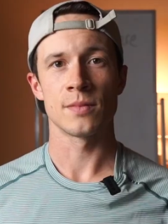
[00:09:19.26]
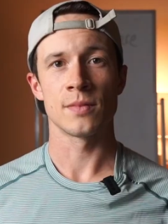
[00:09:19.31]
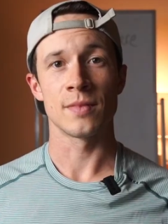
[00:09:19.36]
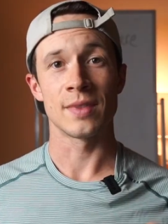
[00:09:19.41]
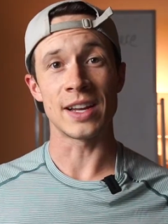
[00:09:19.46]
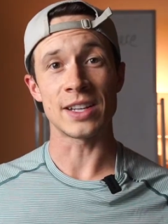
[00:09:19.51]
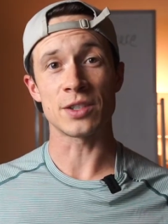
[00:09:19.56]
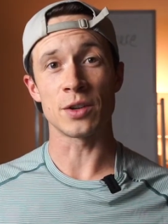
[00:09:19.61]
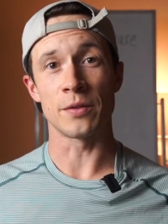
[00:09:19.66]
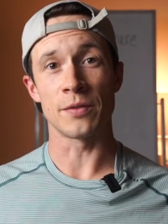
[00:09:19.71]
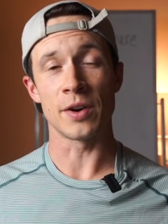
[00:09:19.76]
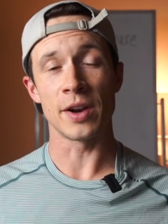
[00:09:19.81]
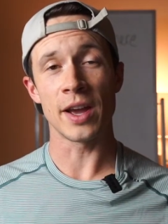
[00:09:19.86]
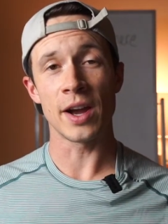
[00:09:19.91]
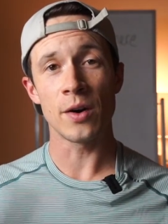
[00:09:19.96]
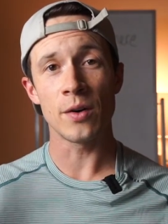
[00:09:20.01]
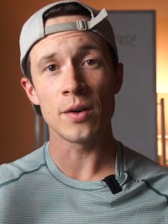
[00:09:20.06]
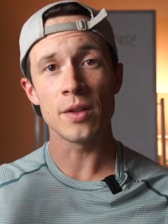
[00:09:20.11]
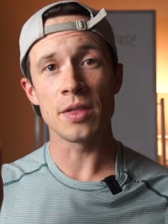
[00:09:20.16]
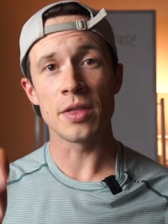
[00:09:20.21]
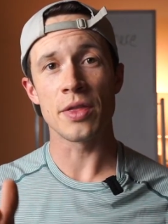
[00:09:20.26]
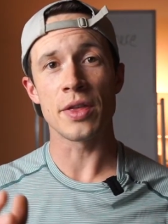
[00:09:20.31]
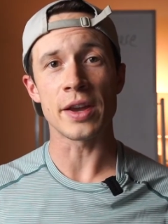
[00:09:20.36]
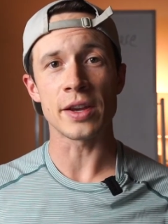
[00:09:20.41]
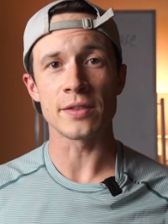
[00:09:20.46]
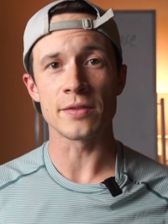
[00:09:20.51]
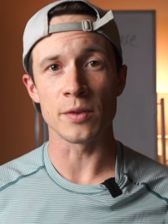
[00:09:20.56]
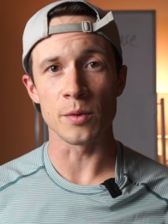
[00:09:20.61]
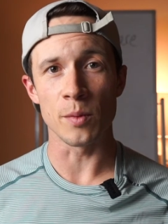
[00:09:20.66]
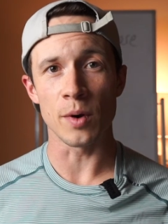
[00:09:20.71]
That's all for now.
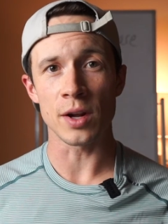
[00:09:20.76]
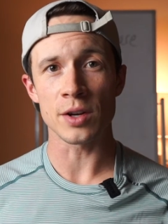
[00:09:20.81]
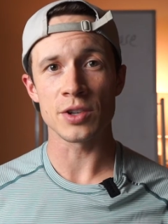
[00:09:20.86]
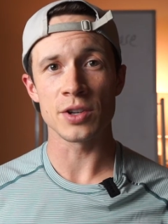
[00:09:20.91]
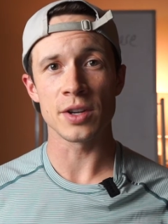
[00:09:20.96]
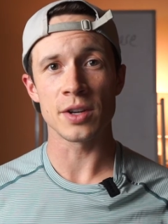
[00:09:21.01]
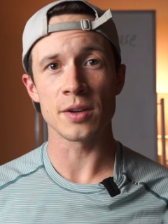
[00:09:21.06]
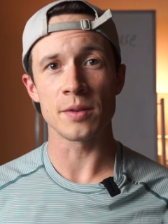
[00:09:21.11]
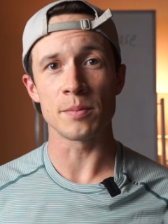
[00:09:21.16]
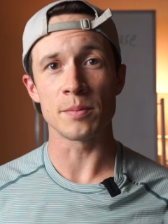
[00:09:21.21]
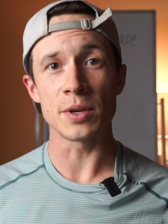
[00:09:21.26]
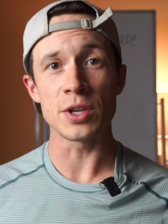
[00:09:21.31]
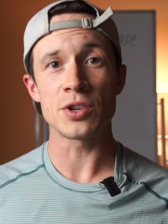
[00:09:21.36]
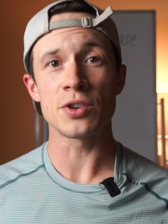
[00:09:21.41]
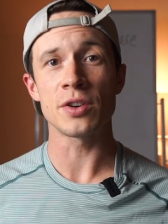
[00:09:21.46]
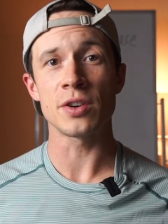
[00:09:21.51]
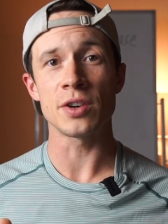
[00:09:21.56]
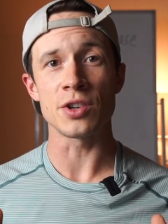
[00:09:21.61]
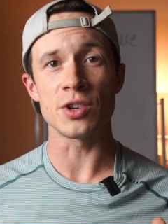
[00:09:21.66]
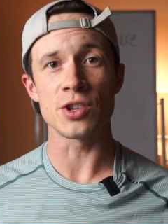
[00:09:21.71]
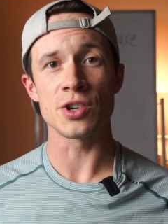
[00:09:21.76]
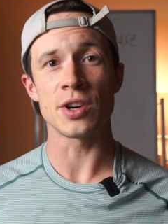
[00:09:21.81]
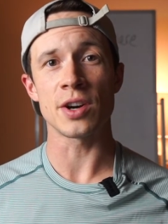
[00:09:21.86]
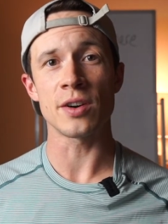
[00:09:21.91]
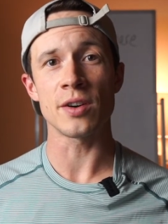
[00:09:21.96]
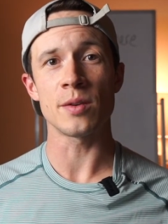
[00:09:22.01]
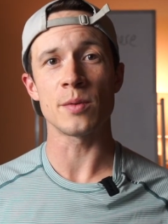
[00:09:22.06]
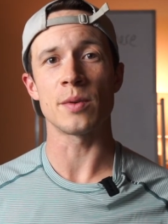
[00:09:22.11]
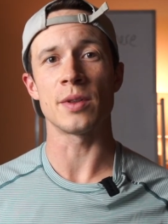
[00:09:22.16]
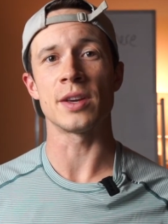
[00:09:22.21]
Thanks for watching. Be sure and
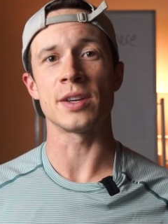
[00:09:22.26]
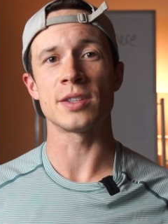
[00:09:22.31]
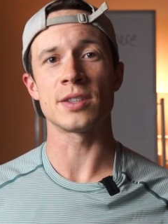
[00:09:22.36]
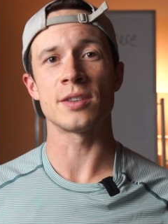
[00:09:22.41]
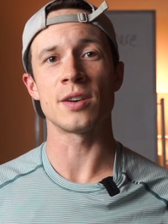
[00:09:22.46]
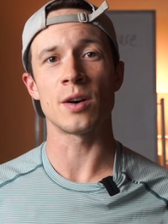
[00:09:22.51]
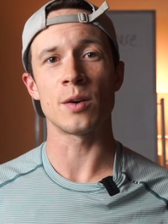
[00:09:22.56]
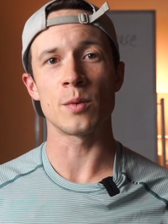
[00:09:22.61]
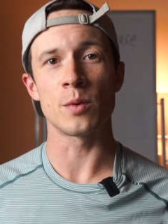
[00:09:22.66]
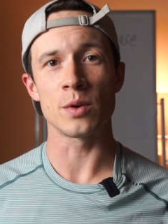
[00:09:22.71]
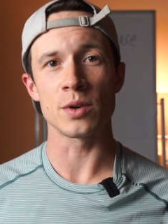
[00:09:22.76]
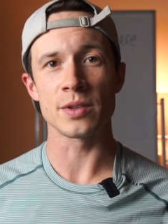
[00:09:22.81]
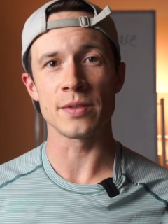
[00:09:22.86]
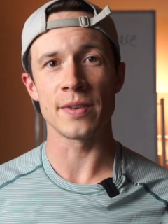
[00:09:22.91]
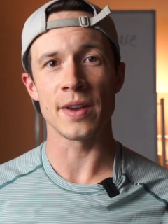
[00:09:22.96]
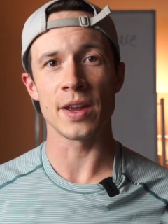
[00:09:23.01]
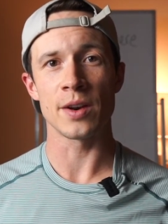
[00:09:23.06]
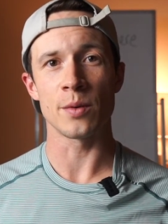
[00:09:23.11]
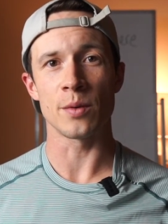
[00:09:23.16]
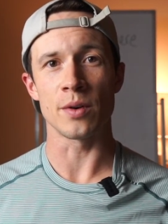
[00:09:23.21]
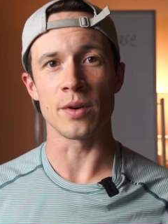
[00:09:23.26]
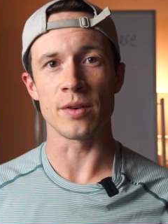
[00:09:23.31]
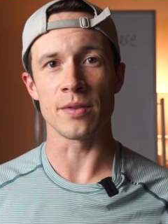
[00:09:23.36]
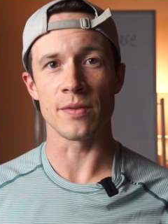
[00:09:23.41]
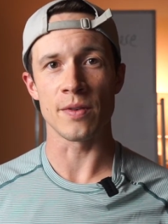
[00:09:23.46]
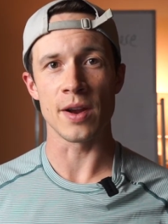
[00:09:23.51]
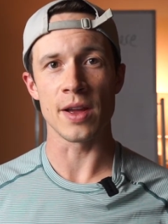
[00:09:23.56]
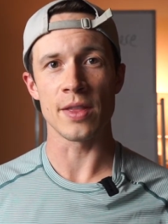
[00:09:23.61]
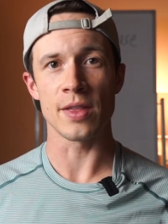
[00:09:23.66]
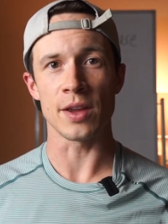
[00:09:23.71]
share it with a Star Wars fan or a
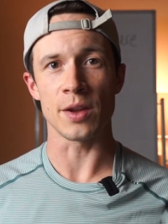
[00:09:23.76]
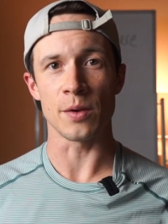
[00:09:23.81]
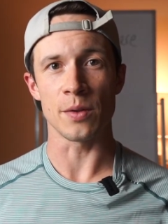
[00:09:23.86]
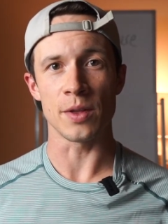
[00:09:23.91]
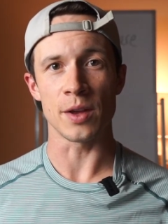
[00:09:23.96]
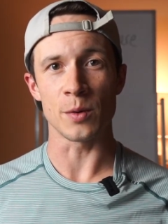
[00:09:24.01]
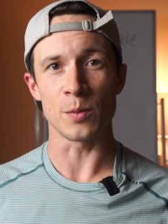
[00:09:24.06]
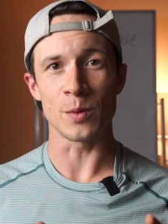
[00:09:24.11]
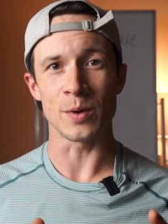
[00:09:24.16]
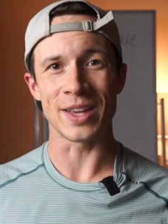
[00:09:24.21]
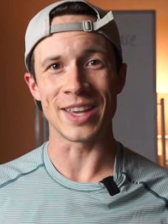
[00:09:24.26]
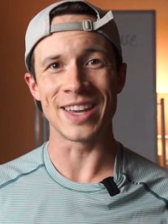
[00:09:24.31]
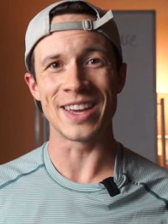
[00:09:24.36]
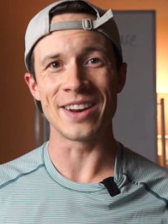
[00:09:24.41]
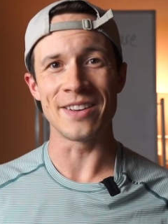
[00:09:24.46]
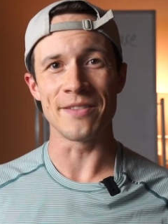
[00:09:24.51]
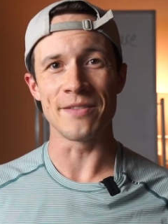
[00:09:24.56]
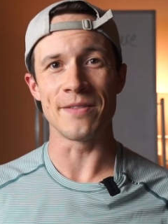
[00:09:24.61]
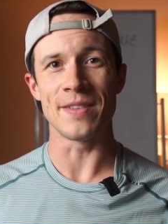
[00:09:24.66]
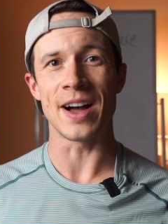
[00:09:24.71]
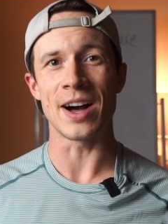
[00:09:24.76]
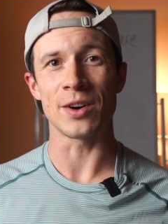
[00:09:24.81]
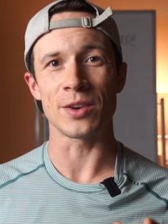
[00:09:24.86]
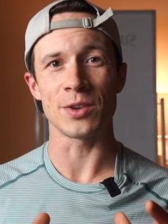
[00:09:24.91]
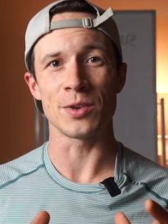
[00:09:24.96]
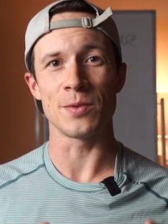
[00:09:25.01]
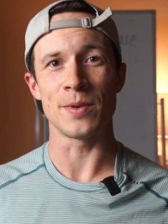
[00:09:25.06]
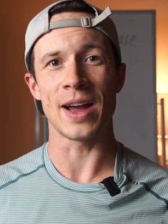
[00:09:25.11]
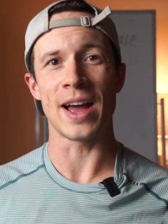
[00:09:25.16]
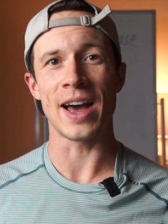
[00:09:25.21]
friend that you think will get
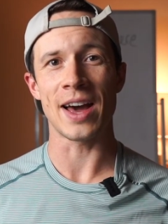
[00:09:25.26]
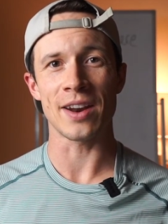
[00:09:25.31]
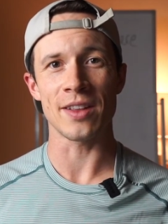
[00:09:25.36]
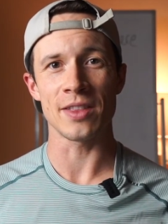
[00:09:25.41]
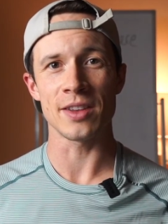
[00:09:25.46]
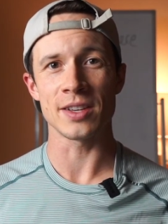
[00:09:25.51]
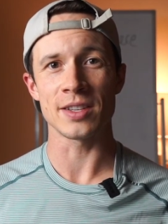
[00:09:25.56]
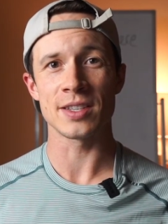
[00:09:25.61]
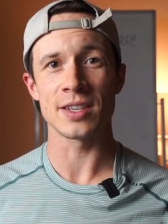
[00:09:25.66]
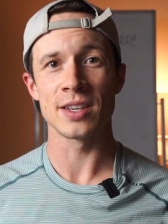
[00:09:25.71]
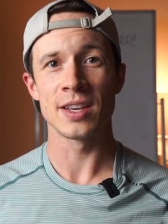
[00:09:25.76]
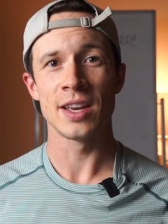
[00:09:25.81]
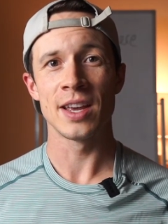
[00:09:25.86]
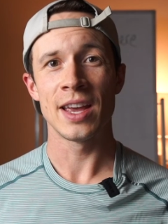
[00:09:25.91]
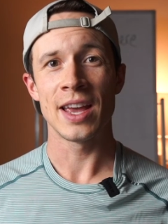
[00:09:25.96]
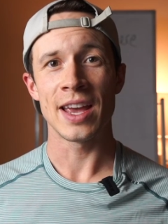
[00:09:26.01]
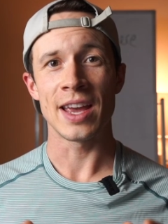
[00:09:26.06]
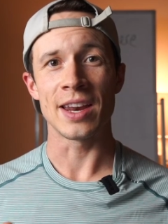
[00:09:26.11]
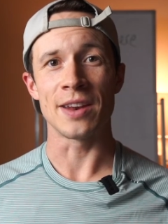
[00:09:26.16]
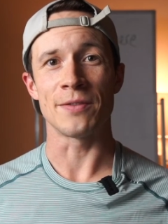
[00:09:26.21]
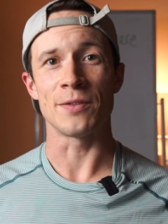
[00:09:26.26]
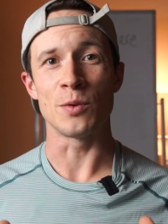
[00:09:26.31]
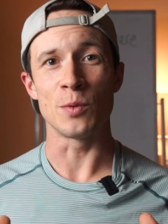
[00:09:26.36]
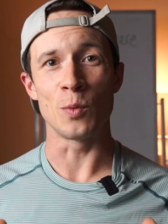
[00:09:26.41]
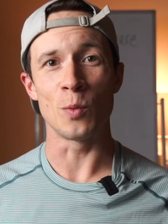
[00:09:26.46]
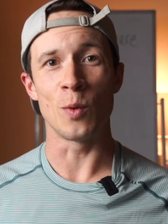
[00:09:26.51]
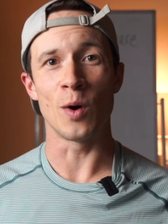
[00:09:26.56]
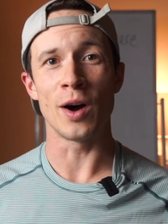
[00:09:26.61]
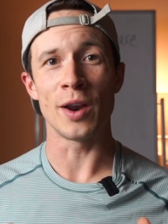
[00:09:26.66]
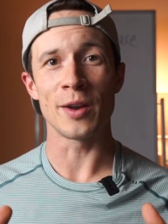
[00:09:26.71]
value out of this. And if you
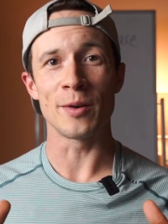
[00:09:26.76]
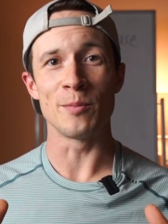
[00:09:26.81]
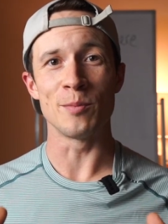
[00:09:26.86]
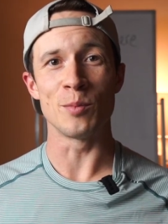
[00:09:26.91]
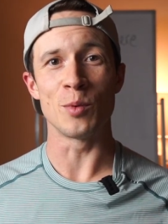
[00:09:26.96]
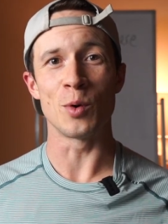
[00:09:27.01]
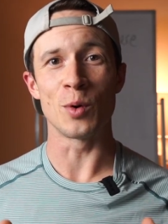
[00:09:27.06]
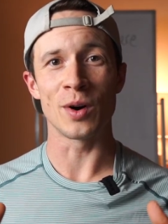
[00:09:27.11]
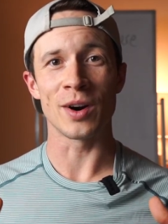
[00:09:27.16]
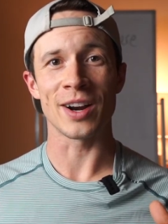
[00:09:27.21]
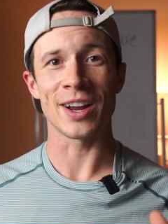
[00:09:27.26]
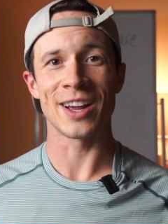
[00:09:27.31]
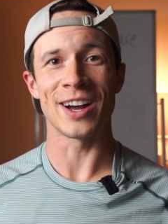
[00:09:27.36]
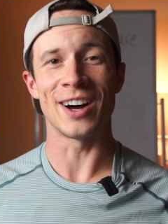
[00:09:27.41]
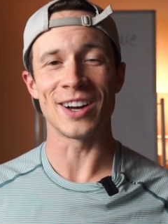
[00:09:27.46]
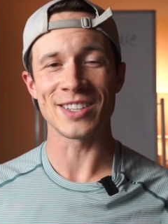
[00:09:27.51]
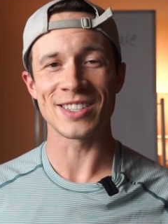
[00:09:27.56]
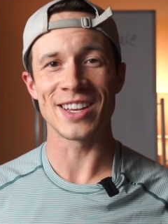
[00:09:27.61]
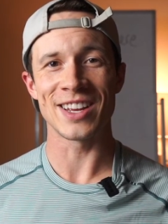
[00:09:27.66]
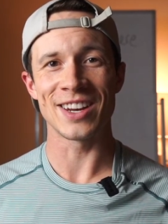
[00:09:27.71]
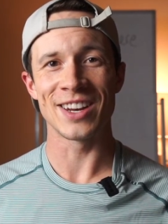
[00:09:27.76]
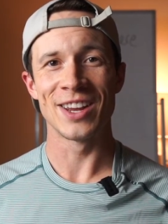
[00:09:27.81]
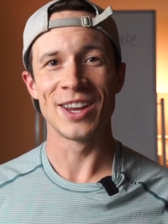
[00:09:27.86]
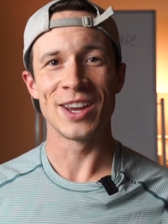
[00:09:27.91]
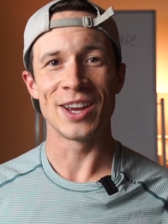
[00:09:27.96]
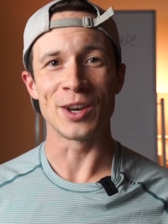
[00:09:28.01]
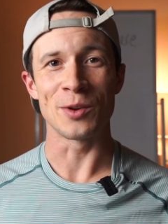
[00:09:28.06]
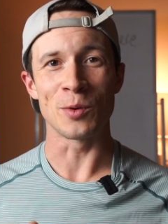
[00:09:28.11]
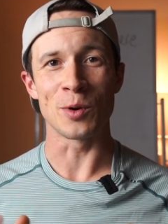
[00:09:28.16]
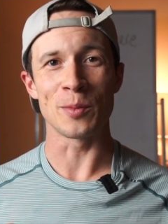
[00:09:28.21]
want more content
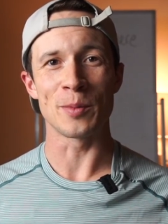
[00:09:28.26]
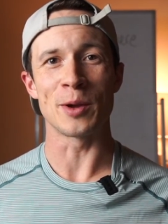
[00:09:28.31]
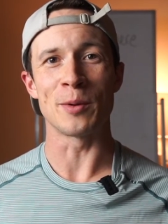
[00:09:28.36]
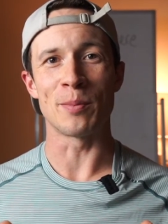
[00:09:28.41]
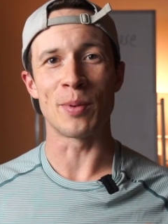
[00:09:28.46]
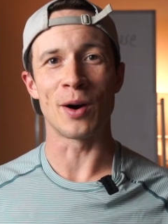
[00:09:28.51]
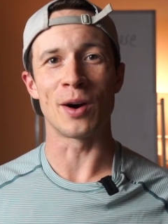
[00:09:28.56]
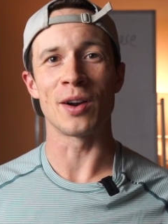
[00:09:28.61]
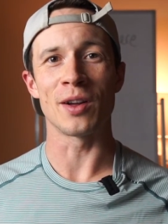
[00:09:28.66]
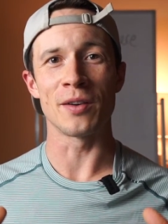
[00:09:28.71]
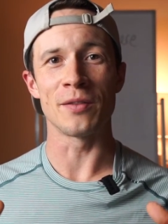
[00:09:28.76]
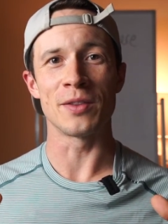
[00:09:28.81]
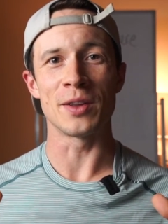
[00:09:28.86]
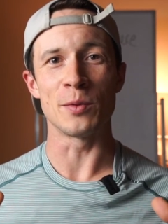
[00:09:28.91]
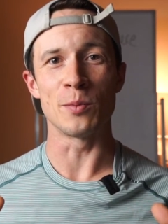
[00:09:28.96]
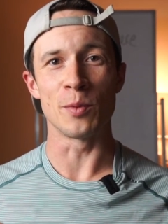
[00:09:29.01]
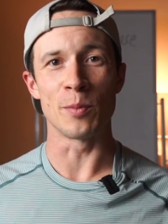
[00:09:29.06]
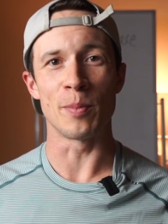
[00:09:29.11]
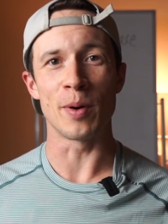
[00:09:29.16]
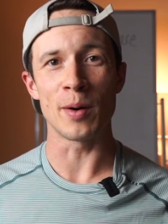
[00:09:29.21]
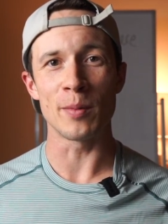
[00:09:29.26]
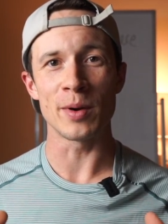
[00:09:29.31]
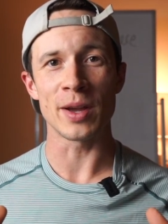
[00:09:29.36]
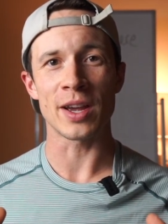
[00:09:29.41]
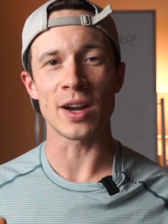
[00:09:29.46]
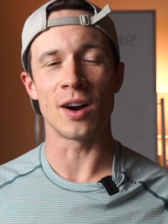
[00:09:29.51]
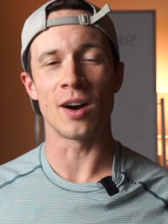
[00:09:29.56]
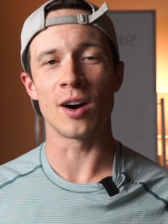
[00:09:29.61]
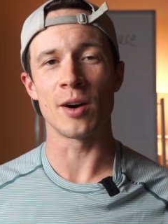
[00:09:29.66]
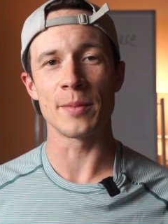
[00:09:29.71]
and you wanna be a part of the
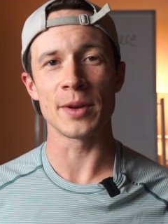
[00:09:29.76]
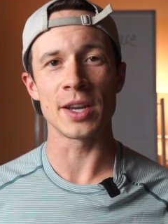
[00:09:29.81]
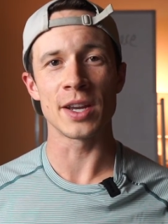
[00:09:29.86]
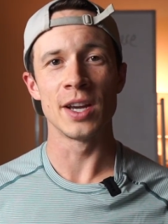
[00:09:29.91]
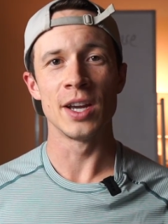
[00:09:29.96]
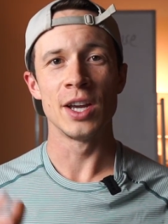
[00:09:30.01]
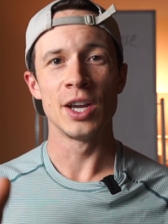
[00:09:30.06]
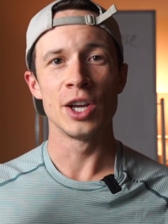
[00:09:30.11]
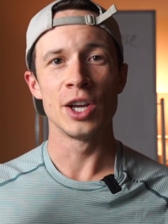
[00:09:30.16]
Republic Army,